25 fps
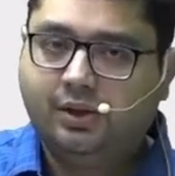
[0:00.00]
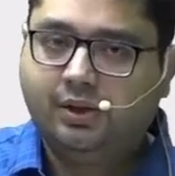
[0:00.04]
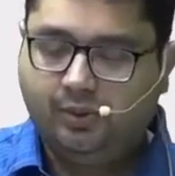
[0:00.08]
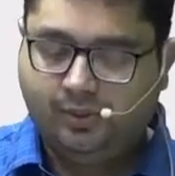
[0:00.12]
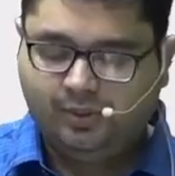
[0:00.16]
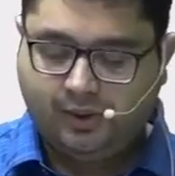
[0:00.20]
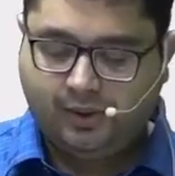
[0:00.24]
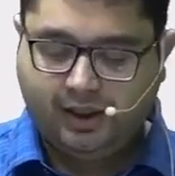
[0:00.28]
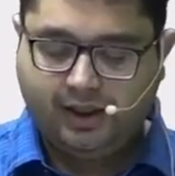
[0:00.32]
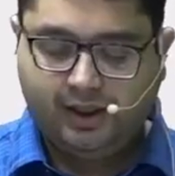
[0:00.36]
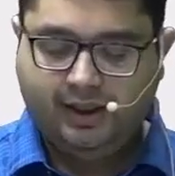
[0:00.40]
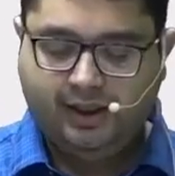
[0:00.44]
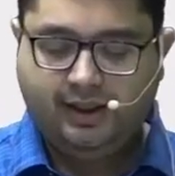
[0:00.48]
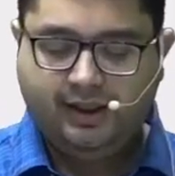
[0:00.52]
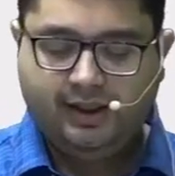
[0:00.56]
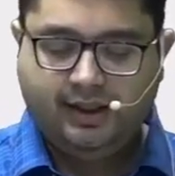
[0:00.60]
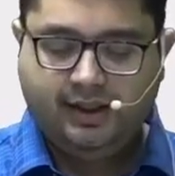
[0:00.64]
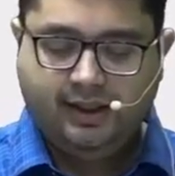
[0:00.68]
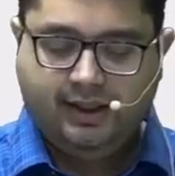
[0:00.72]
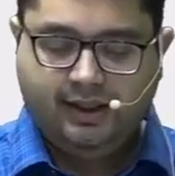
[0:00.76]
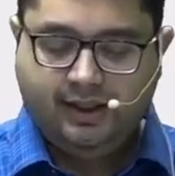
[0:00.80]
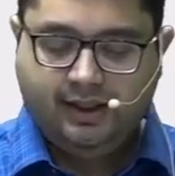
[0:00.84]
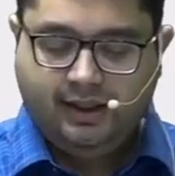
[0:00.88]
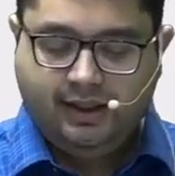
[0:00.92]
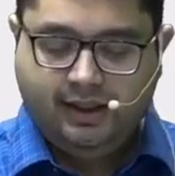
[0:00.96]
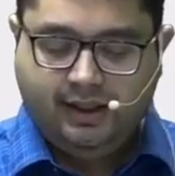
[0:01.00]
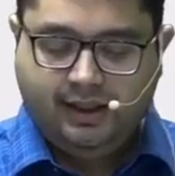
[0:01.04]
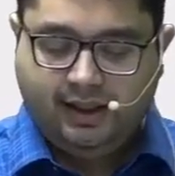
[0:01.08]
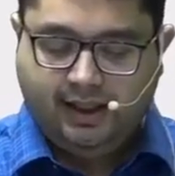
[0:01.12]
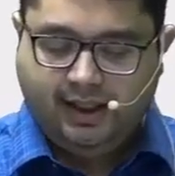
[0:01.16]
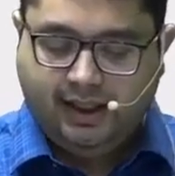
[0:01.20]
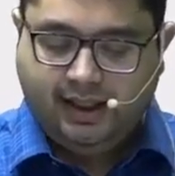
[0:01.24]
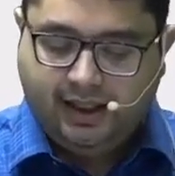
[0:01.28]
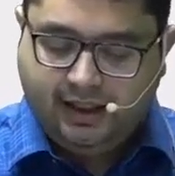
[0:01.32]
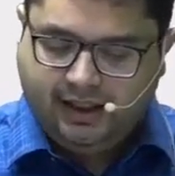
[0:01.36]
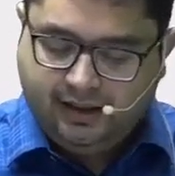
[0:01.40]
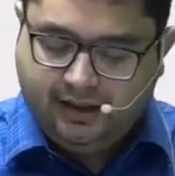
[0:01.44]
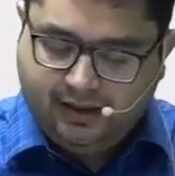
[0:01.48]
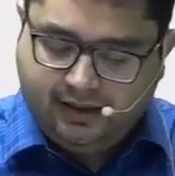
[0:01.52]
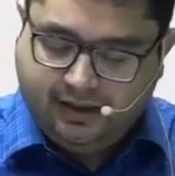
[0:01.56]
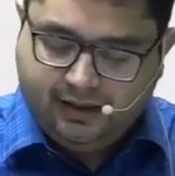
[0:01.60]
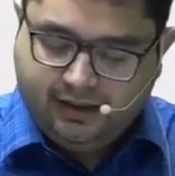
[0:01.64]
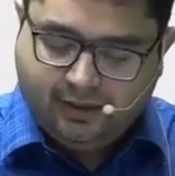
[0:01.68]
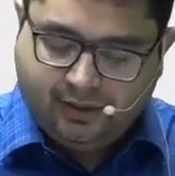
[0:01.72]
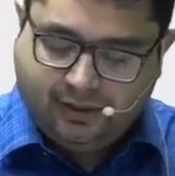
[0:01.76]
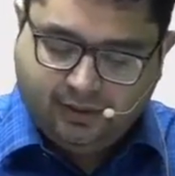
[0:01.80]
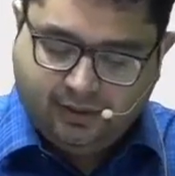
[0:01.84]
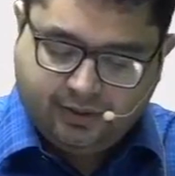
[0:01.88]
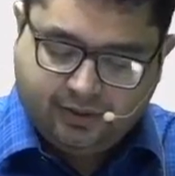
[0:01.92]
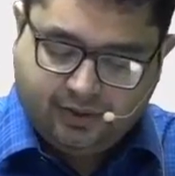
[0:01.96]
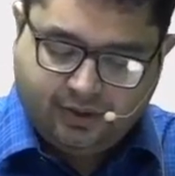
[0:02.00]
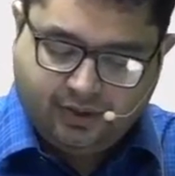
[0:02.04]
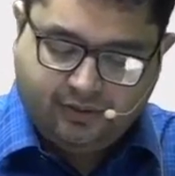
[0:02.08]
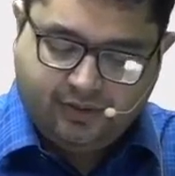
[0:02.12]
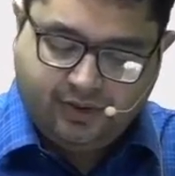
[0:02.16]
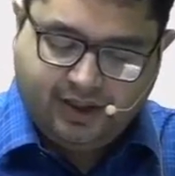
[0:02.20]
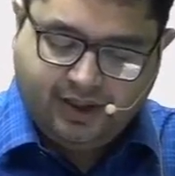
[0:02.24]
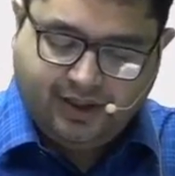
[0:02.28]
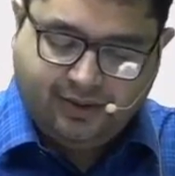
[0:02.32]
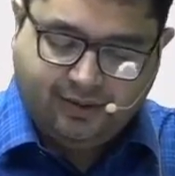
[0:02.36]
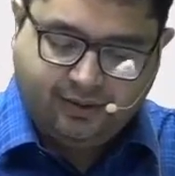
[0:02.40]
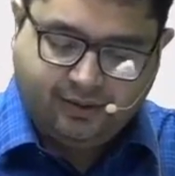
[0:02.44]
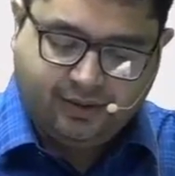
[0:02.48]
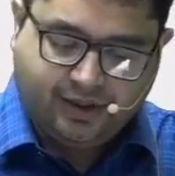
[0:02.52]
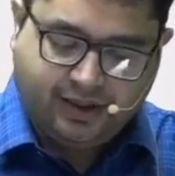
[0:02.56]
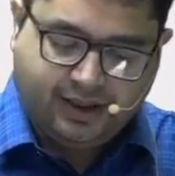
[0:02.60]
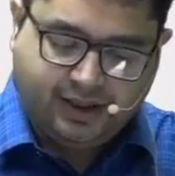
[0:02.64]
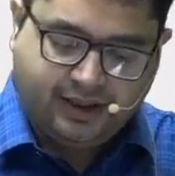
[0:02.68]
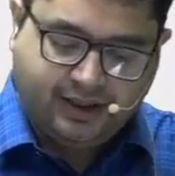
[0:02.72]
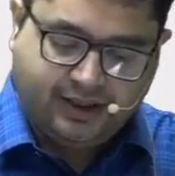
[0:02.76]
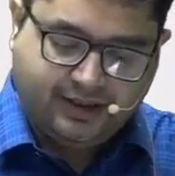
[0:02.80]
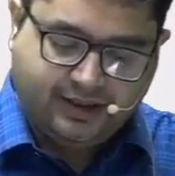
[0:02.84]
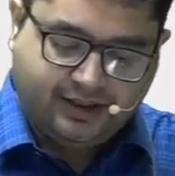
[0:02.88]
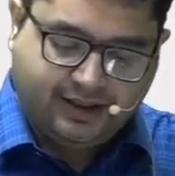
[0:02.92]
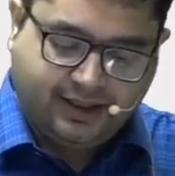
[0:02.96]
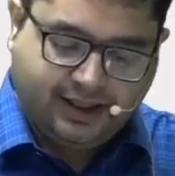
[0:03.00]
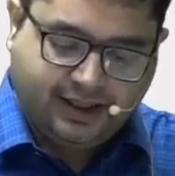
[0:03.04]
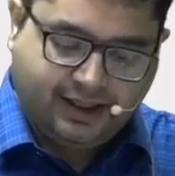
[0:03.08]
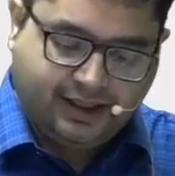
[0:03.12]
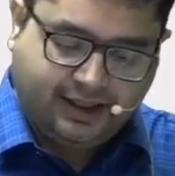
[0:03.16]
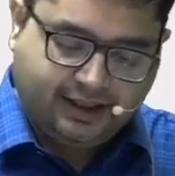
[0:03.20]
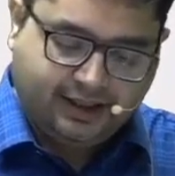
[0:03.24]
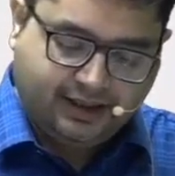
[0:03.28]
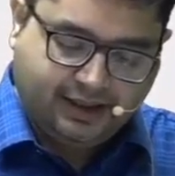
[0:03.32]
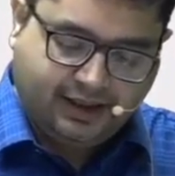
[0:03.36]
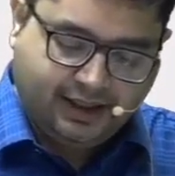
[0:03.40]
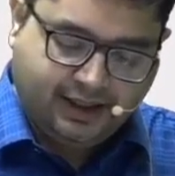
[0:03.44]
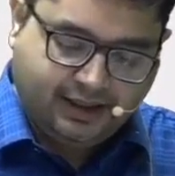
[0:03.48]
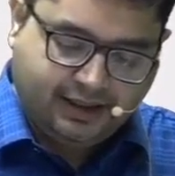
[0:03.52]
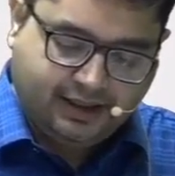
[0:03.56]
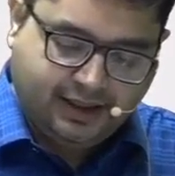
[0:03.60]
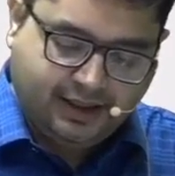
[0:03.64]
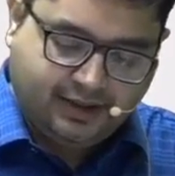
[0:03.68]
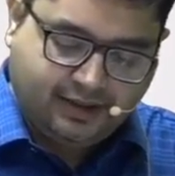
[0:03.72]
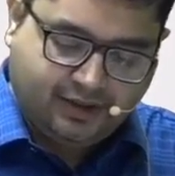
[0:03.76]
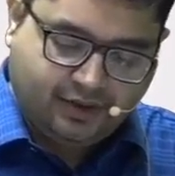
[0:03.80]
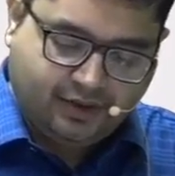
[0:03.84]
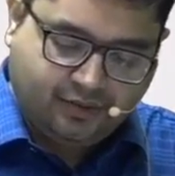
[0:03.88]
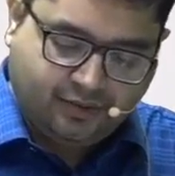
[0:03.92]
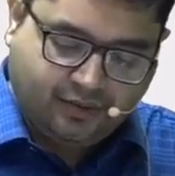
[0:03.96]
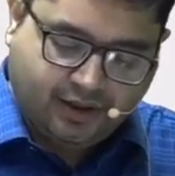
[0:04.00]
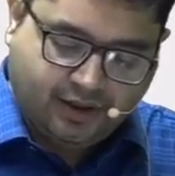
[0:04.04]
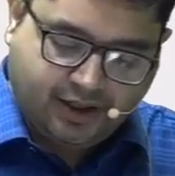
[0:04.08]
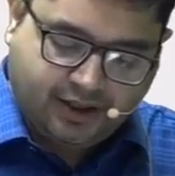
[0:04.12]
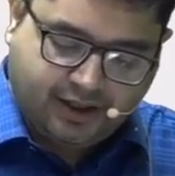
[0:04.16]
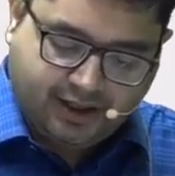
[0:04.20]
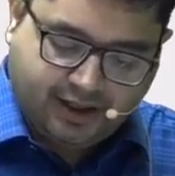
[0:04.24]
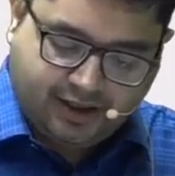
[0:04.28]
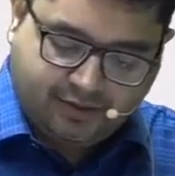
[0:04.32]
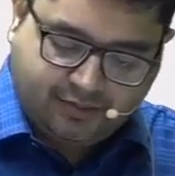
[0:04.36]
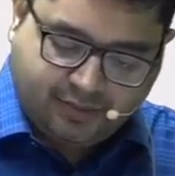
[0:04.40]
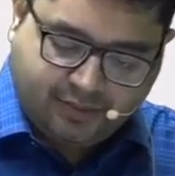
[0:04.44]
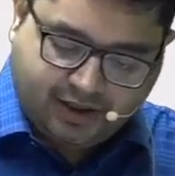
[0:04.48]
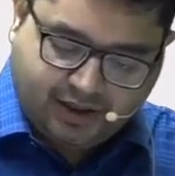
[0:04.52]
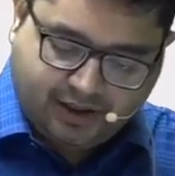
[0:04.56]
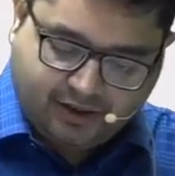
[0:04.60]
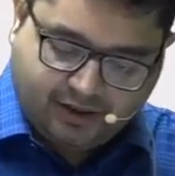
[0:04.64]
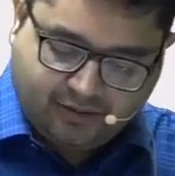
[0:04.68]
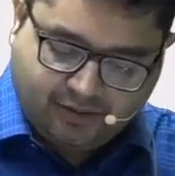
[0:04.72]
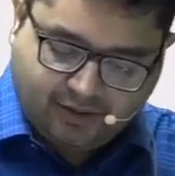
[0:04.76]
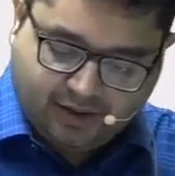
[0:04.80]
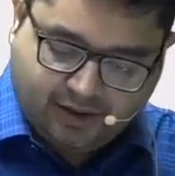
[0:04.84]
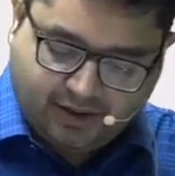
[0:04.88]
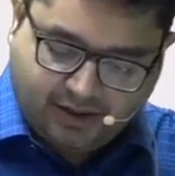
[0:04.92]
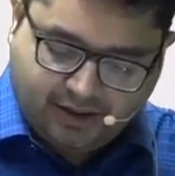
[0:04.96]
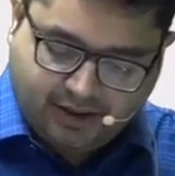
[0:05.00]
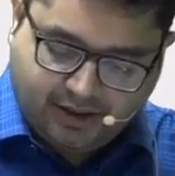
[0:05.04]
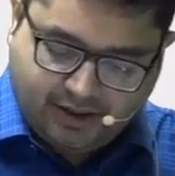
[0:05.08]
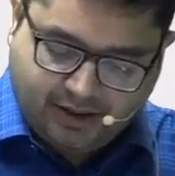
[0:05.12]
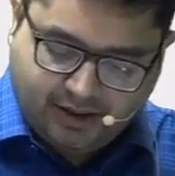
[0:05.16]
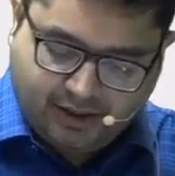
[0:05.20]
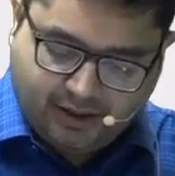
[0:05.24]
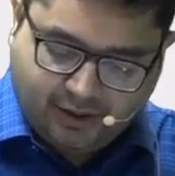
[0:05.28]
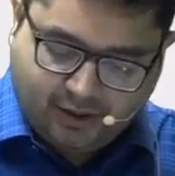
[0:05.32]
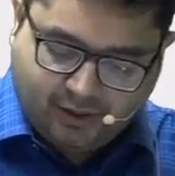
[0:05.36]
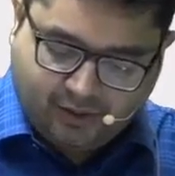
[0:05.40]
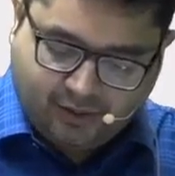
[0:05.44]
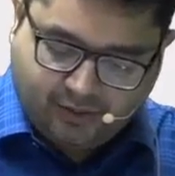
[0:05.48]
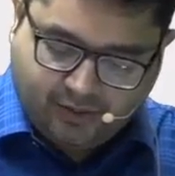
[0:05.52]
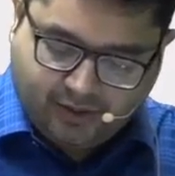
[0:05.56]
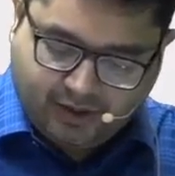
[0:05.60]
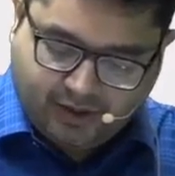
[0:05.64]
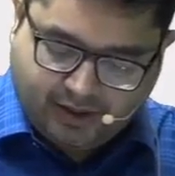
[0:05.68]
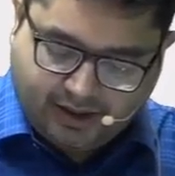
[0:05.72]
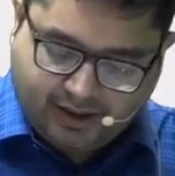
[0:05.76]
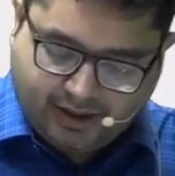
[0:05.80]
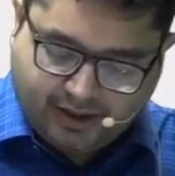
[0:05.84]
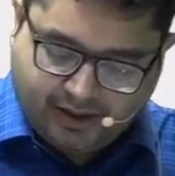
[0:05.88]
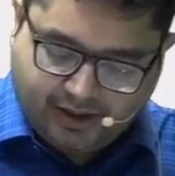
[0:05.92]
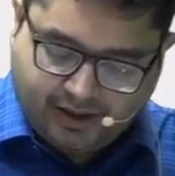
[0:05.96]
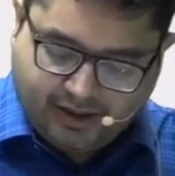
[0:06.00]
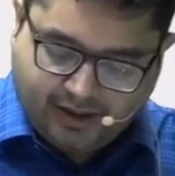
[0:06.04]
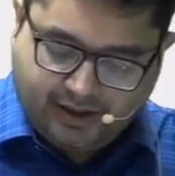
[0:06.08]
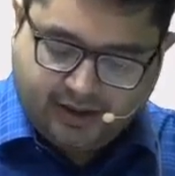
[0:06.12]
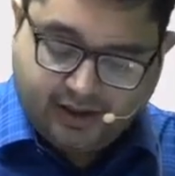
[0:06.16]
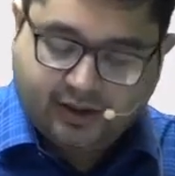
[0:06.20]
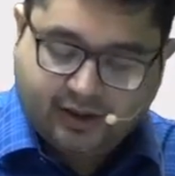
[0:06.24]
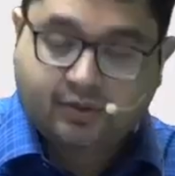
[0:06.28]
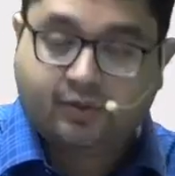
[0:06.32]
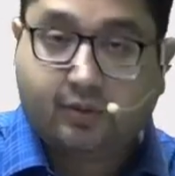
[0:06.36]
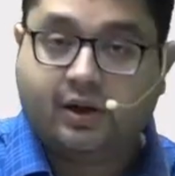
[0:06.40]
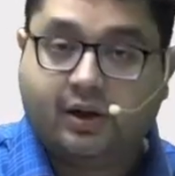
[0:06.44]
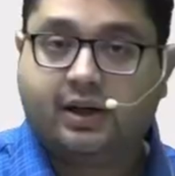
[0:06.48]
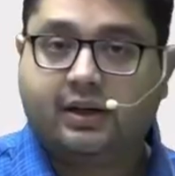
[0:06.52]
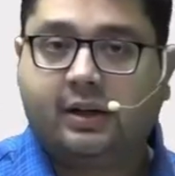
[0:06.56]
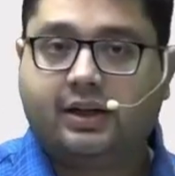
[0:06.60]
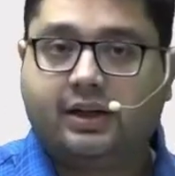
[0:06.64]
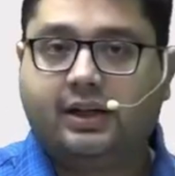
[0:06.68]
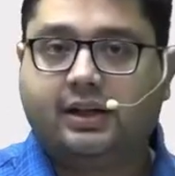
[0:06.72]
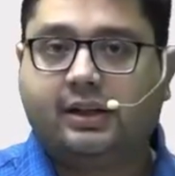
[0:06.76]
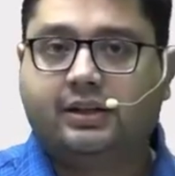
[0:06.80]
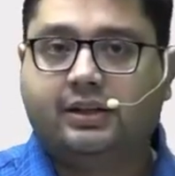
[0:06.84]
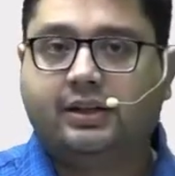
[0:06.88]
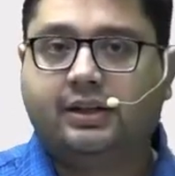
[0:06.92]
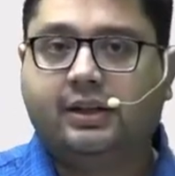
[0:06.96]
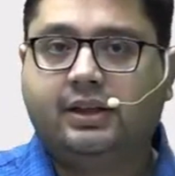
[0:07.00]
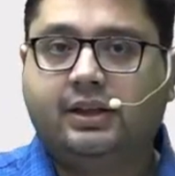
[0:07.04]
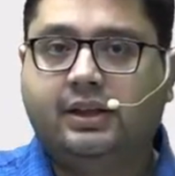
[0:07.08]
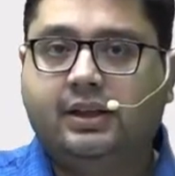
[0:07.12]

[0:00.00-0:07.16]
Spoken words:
Okay, and also we have to understand that this quadrant, particularly lower and inner quadrant,